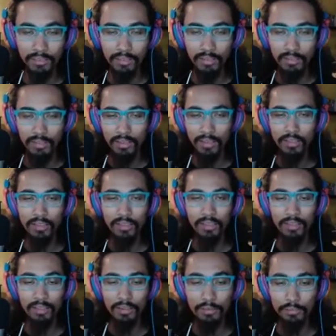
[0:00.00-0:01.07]
I think
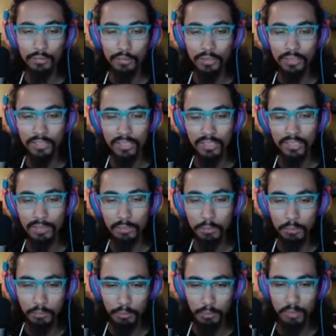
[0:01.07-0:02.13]
a few details I
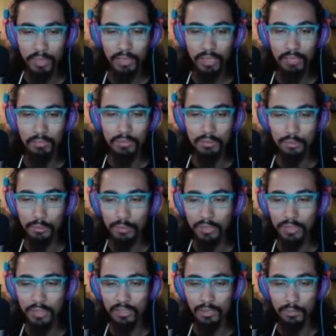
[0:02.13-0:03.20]
remember from that game is
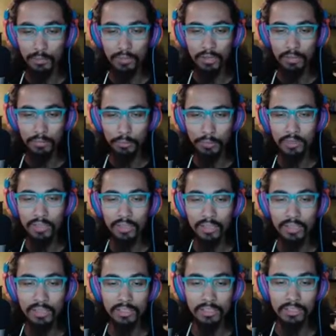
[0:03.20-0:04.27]
you definitely were in the
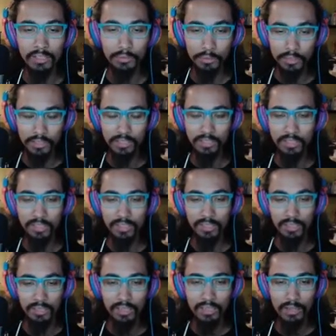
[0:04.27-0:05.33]
desert, and you
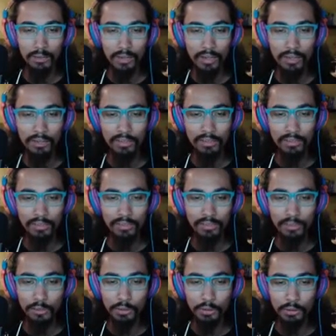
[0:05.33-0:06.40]
either
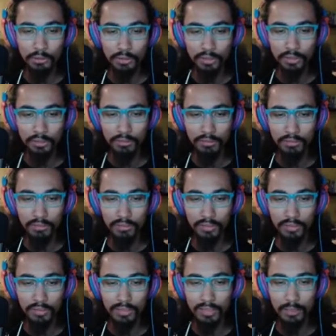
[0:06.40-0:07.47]
drove
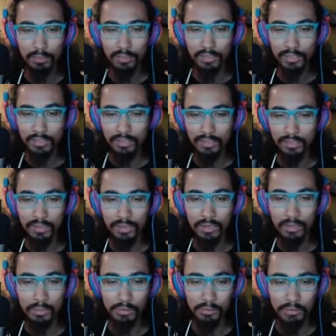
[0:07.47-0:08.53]
a Lamborghini
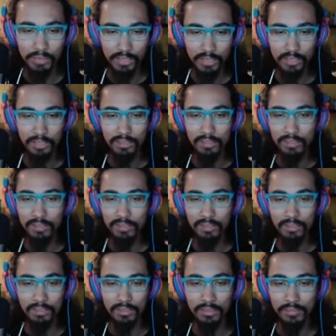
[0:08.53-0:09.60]
Diablo V10 or
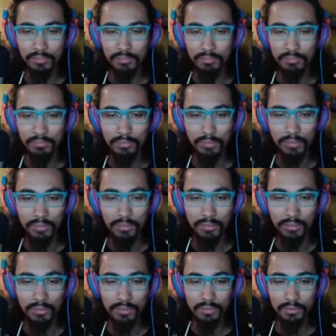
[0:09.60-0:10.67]
a
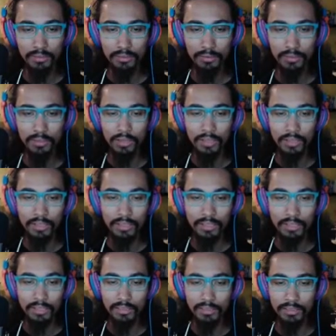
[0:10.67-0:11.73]
Ferrari,
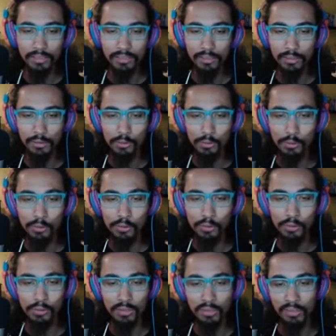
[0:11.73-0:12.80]
and your whole
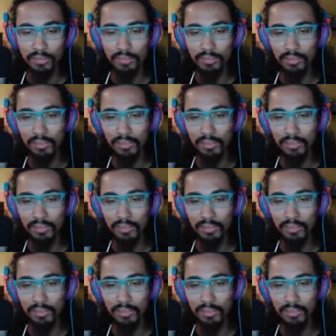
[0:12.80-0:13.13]
goal, I think